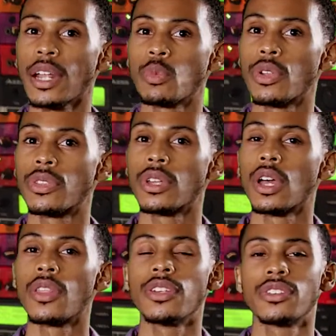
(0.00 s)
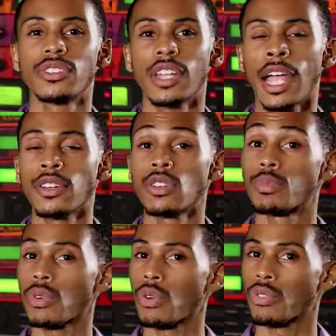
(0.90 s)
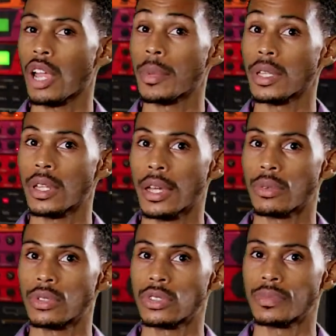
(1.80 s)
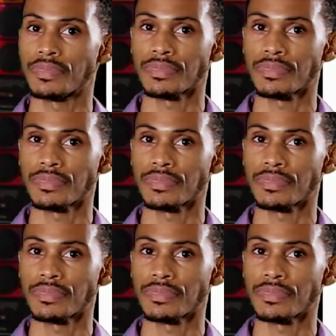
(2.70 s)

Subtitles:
with this standard programming language.